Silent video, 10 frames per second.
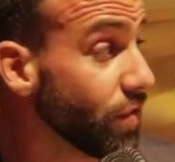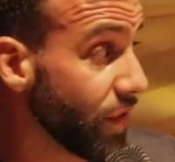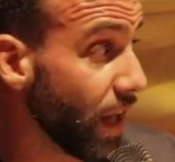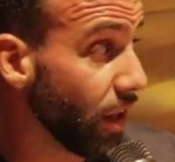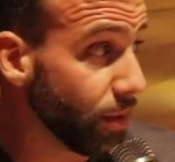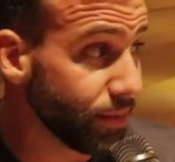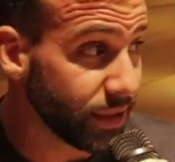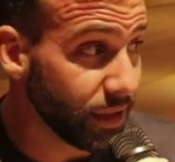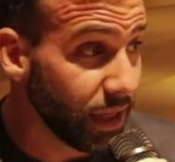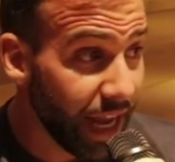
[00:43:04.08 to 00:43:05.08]
that you've
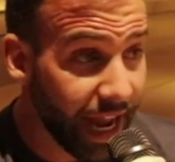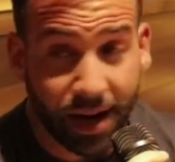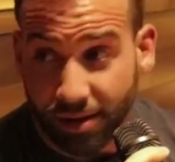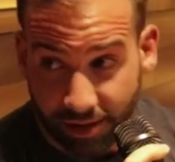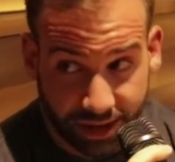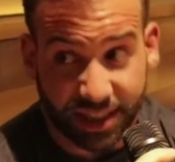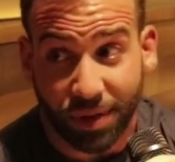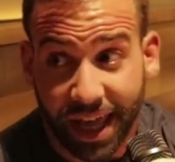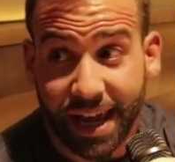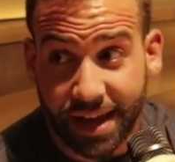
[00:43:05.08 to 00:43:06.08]
developed and
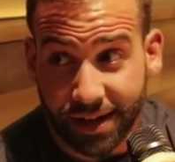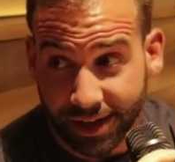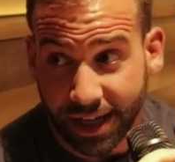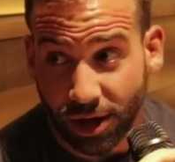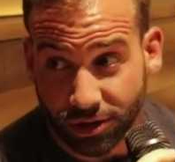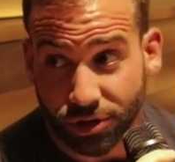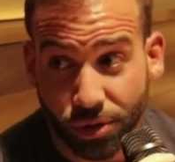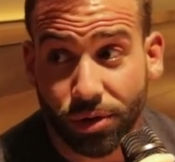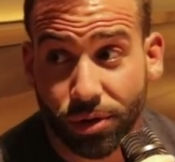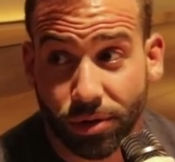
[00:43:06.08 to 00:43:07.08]
display it in a
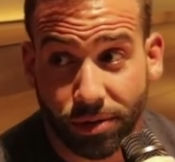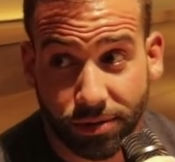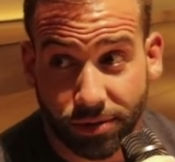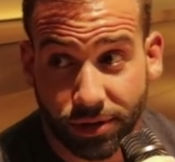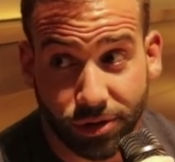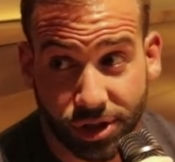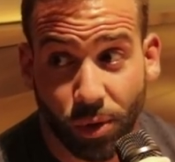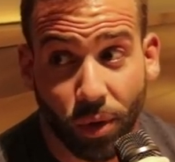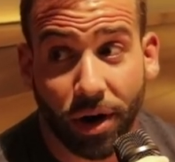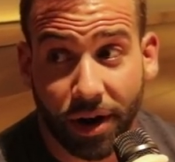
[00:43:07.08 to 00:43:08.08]
true, you know, shit
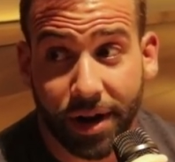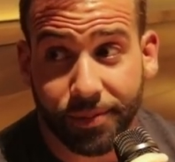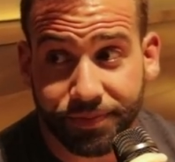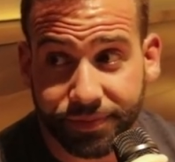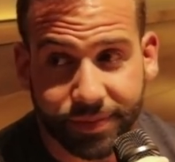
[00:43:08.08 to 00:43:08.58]
1RM.